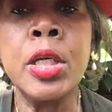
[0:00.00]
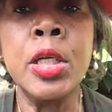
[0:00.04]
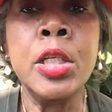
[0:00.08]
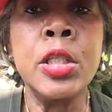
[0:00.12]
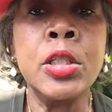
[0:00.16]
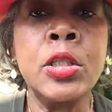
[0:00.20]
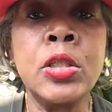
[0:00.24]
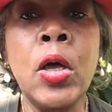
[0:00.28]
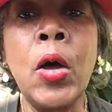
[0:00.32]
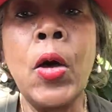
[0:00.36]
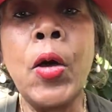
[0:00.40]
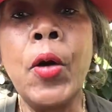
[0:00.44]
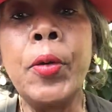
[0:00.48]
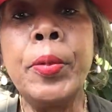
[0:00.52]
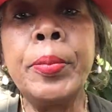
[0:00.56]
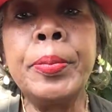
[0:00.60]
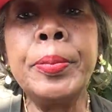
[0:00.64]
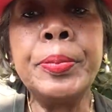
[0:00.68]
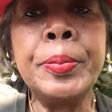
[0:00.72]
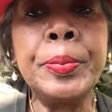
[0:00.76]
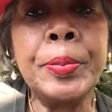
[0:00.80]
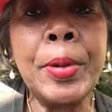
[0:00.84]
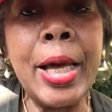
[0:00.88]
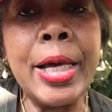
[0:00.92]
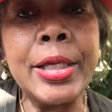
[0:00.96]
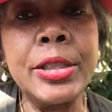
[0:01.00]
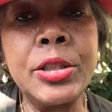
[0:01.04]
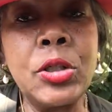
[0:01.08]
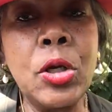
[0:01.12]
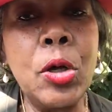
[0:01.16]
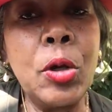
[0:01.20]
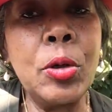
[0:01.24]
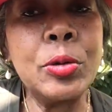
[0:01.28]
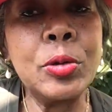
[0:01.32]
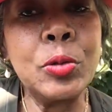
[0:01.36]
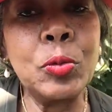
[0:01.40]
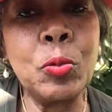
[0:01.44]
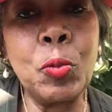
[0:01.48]
So I
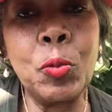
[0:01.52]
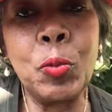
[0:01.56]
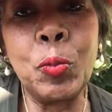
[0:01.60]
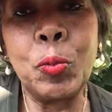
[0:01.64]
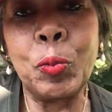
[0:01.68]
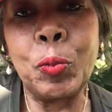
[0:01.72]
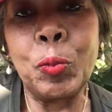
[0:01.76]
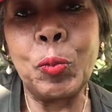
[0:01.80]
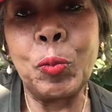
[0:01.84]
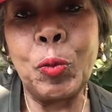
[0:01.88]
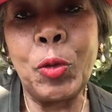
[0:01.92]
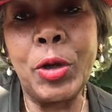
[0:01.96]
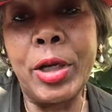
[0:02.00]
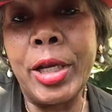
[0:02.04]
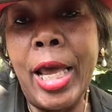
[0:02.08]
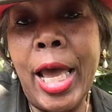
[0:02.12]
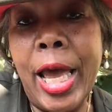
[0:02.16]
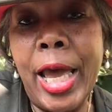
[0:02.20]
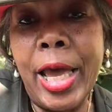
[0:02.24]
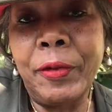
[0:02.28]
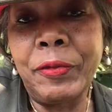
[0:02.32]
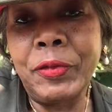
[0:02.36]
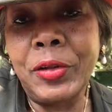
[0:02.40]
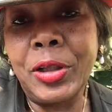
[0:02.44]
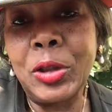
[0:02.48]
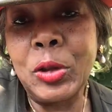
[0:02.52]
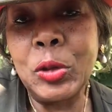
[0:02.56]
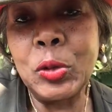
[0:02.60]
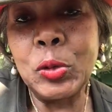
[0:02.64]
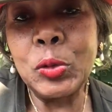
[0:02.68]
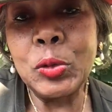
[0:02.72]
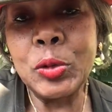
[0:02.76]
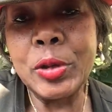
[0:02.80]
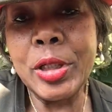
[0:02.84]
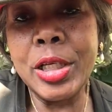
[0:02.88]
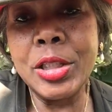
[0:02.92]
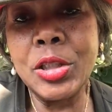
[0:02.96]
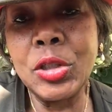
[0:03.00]
chose, what did I have to
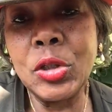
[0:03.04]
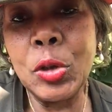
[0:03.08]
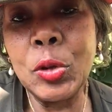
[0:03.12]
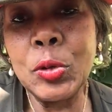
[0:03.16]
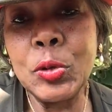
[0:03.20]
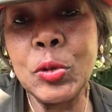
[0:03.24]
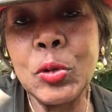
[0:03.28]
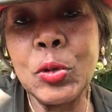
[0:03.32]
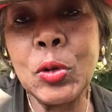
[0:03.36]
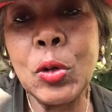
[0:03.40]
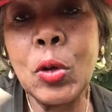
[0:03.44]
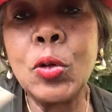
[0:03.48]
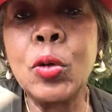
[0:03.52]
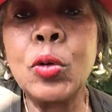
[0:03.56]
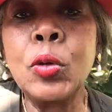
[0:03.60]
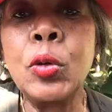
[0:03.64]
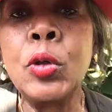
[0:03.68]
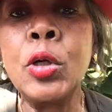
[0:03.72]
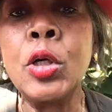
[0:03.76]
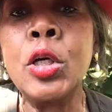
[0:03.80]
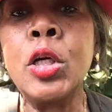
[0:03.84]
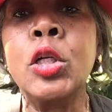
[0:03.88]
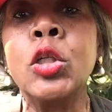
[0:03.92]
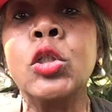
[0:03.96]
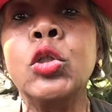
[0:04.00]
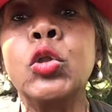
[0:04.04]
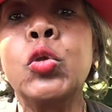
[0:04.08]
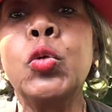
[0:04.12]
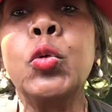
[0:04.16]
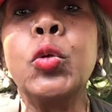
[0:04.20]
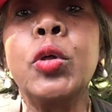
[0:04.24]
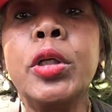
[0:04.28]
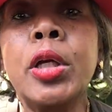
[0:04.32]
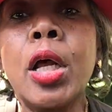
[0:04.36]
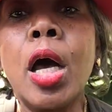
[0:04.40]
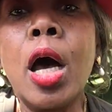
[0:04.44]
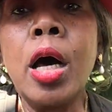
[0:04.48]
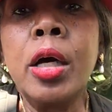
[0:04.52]
lose? I chose to go
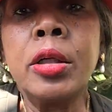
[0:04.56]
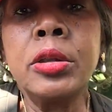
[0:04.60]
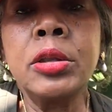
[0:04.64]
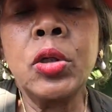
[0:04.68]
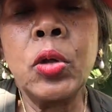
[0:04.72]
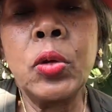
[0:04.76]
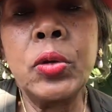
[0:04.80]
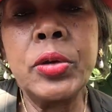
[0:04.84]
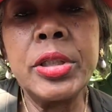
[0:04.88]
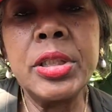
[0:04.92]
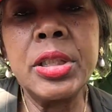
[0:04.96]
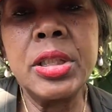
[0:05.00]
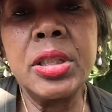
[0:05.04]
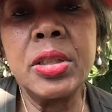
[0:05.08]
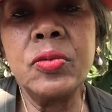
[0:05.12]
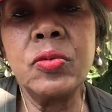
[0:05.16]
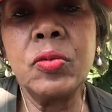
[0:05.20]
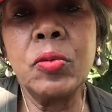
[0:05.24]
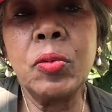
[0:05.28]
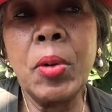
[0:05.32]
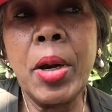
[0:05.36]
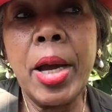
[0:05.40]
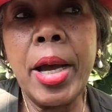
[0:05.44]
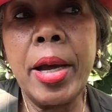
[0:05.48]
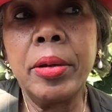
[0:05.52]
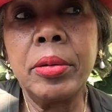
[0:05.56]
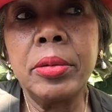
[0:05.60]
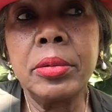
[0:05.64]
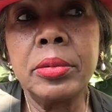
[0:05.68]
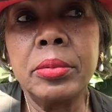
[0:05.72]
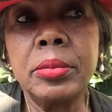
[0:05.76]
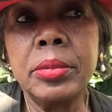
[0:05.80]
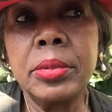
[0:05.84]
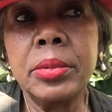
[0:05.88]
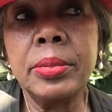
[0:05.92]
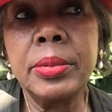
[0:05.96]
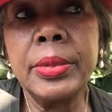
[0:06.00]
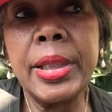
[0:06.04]
to an alternative route,
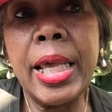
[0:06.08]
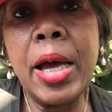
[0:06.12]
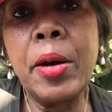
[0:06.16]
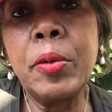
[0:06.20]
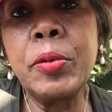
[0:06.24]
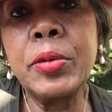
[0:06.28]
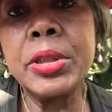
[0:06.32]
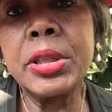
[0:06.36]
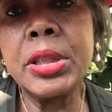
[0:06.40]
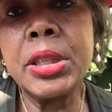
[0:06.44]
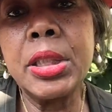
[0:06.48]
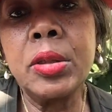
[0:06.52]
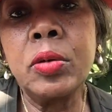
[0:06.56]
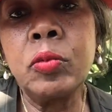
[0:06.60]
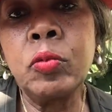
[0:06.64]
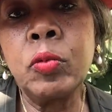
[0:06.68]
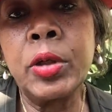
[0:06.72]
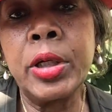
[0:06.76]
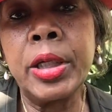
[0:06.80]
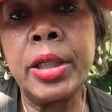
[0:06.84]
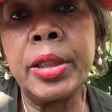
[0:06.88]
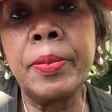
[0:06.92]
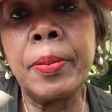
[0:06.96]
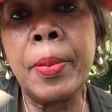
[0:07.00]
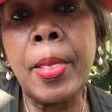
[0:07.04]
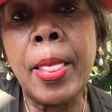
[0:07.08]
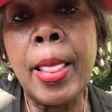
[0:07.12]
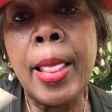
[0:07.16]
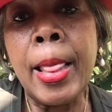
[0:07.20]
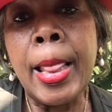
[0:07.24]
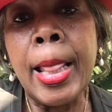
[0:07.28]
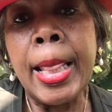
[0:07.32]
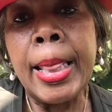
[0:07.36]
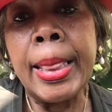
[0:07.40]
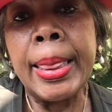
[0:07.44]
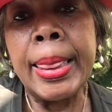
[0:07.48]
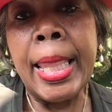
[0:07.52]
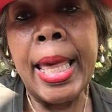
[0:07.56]
and that was in
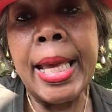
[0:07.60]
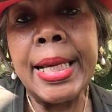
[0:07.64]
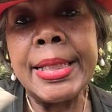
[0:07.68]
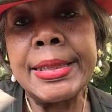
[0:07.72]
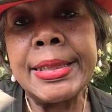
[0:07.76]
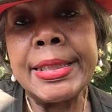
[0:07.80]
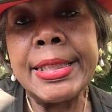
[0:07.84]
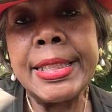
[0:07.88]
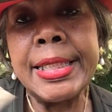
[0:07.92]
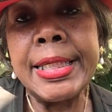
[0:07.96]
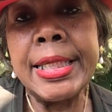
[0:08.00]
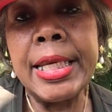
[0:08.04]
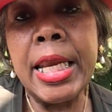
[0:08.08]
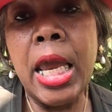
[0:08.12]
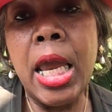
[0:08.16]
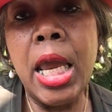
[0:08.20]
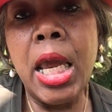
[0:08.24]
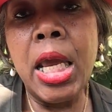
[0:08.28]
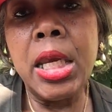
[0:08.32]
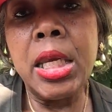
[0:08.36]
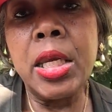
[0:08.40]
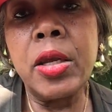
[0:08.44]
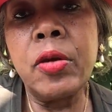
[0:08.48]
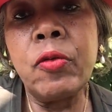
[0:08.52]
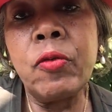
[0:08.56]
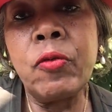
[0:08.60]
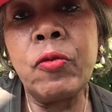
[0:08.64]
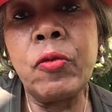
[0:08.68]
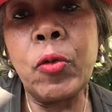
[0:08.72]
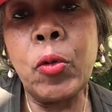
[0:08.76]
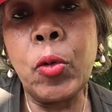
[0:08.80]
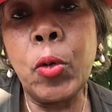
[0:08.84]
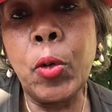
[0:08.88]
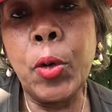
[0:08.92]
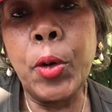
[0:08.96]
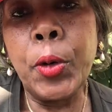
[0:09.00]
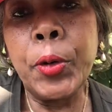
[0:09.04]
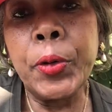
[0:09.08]

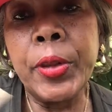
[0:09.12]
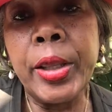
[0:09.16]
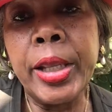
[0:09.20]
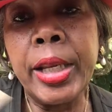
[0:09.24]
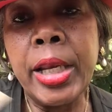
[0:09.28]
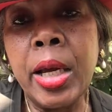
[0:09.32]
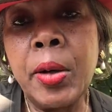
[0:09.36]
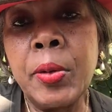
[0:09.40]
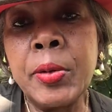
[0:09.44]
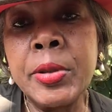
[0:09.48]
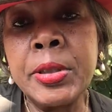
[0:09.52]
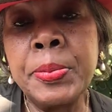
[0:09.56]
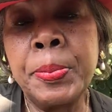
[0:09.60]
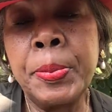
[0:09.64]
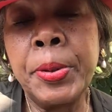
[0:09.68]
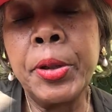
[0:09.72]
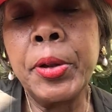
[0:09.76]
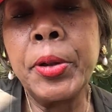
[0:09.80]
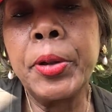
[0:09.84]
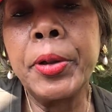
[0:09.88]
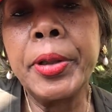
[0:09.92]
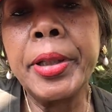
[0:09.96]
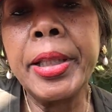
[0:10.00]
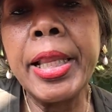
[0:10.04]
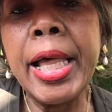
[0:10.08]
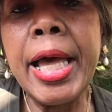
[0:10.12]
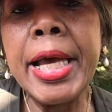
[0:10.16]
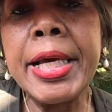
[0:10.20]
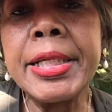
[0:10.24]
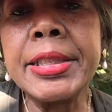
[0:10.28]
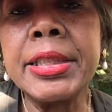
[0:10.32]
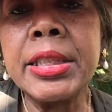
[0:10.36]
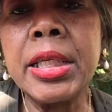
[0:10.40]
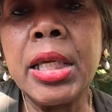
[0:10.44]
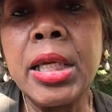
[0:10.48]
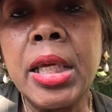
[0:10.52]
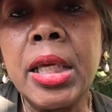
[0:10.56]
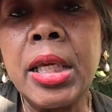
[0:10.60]
1984 that I was
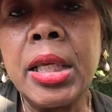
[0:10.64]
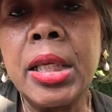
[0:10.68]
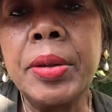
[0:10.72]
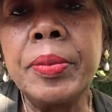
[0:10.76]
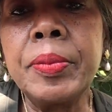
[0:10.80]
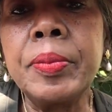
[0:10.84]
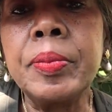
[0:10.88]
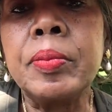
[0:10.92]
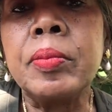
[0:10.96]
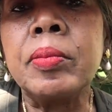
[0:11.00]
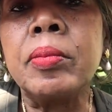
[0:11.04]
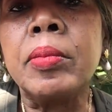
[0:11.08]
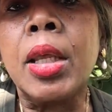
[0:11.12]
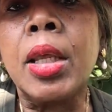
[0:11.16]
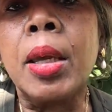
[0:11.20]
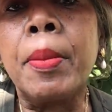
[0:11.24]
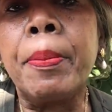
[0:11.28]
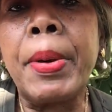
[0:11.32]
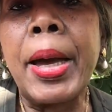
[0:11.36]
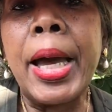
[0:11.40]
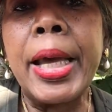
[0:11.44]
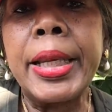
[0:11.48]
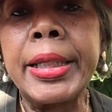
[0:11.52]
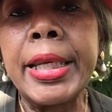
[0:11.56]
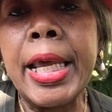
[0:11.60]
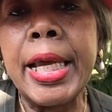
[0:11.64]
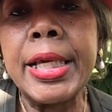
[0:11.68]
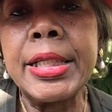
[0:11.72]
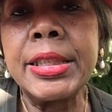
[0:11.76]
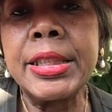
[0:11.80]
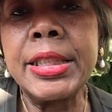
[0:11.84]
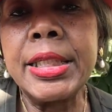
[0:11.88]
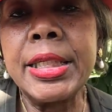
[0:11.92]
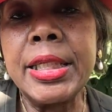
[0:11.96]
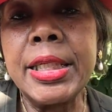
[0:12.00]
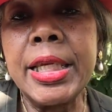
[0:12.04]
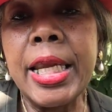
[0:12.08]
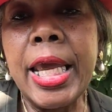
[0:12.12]
paralyzed, and by
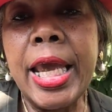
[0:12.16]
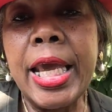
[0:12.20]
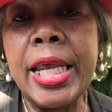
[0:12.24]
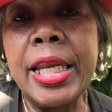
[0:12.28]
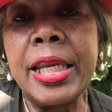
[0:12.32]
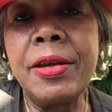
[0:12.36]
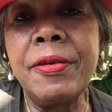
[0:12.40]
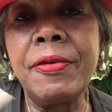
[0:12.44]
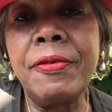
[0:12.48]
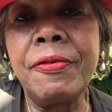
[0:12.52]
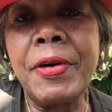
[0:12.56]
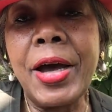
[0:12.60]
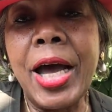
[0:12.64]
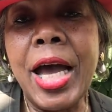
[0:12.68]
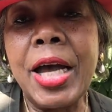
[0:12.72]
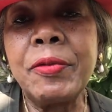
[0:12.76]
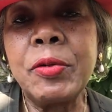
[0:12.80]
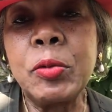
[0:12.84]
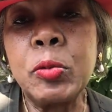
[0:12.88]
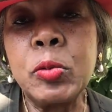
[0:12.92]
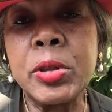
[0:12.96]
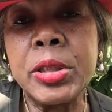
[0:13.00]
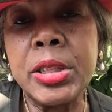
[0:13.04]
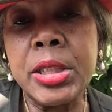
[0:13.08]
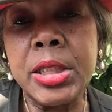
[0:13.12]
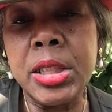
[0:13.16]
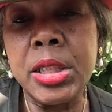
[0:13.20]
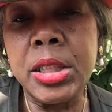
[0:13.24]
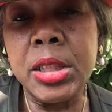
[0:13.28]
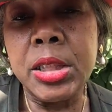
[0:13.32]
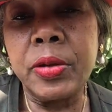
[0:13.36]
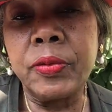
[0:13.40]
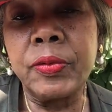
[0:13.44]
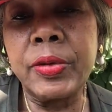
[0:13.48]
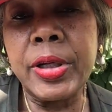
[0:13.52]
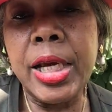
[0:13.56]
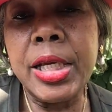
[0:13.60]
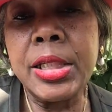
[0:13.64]
1985, it was the
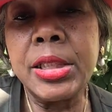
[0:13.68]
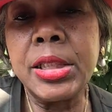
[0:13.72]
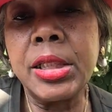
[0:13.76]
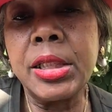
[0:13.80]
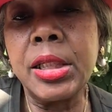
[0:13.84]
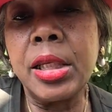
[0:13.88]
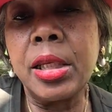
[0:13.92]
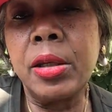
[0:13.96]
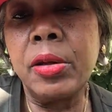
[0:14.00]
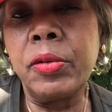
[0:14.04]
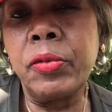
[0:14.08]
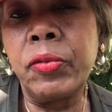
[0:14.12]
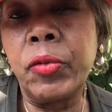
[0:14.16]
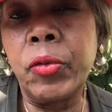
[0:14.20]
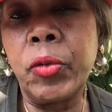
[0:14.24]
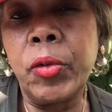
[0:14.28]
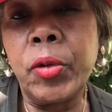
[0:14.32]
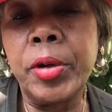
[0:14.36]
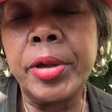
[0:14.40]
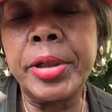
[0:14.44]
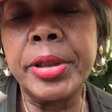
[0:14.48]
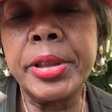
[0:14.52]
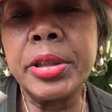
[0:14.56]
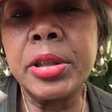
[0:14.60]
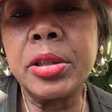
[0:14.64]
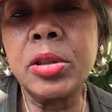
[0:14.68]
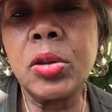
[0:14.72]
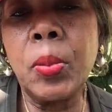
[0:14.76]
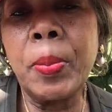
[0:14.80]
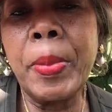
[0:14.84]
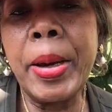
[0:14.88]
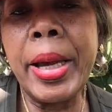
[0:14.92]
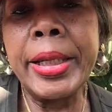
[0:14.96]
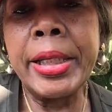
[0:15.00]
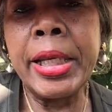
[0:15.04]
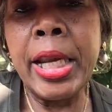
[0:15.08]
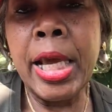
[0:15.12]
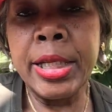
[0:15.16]
end of 1984, and so
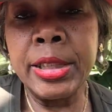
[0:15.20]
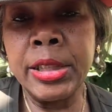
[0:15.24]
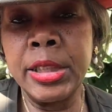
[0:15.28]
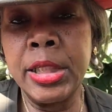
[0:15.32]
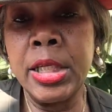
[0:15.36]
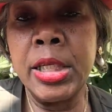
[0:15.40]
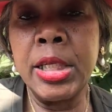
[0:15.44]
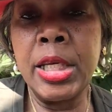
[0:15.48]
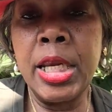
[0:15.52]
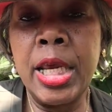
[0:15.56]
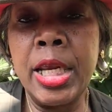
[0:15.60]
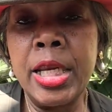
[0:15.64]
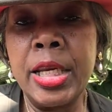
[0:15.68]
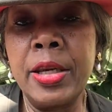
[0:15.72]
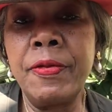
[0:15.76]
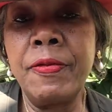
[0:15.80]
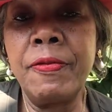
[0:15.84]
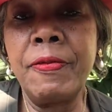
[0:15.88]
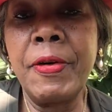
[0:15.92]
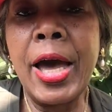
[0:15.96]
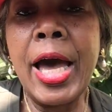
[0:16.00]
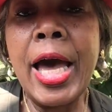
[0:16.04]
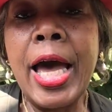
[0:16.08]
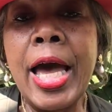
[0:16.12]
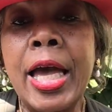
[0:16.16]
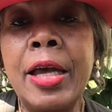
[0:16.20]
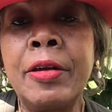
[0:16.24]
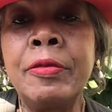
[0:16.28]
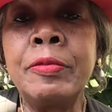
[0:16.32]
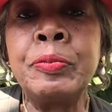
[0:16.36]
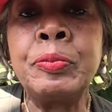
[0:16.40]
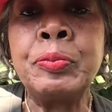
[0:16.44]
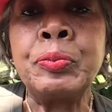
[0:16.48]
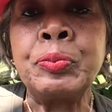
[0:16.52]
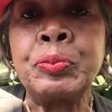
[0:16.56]
by 1985,